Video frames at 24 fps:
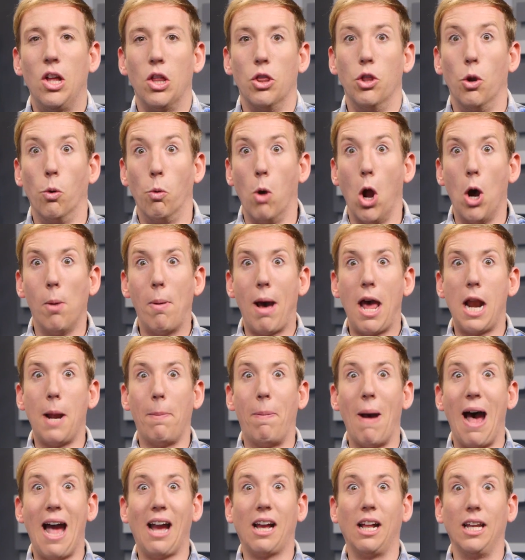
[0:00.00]
The robot
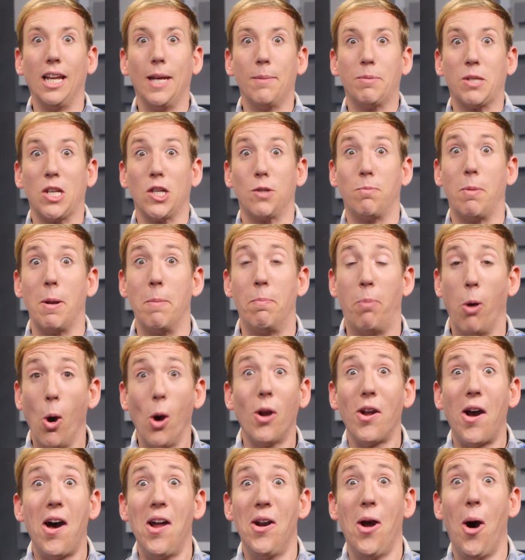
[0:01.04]
apocalypse has been put
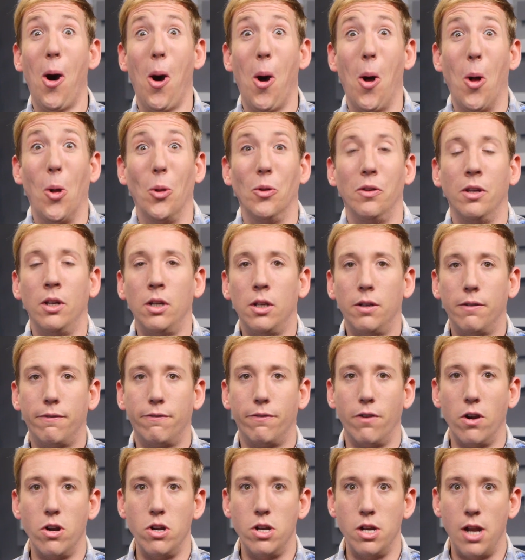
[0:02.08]
on hold
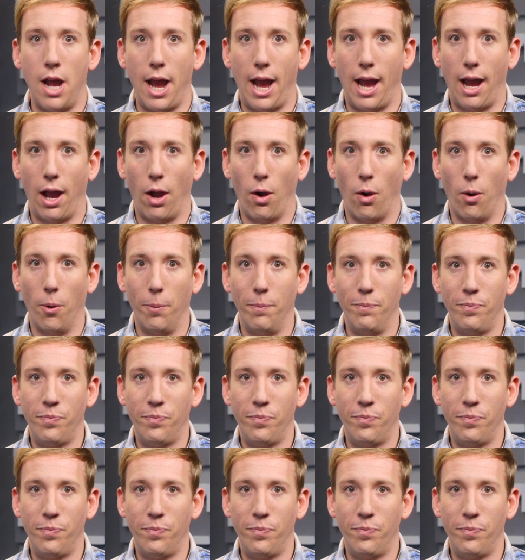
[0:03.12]
for now.